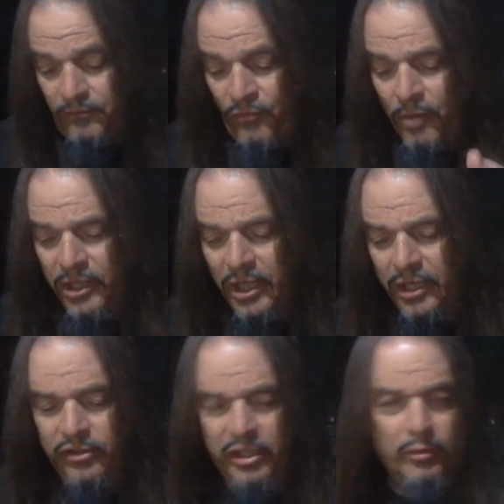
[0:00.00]
But now
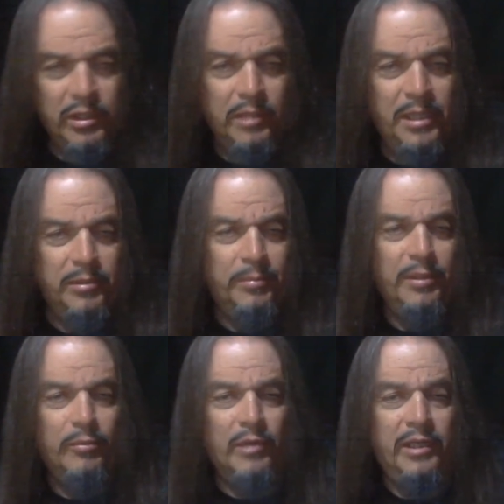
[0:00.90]
you're saying we're going to be able to be
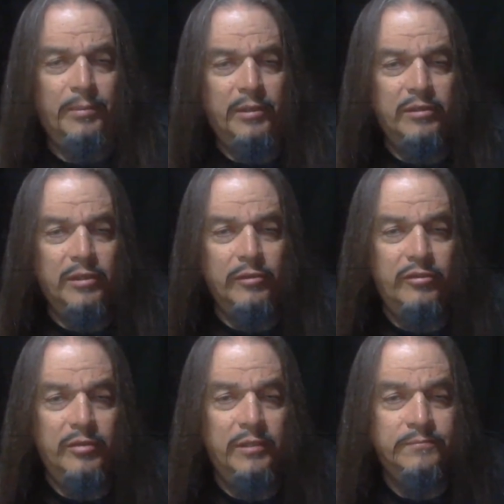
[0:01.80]
right up on close to it.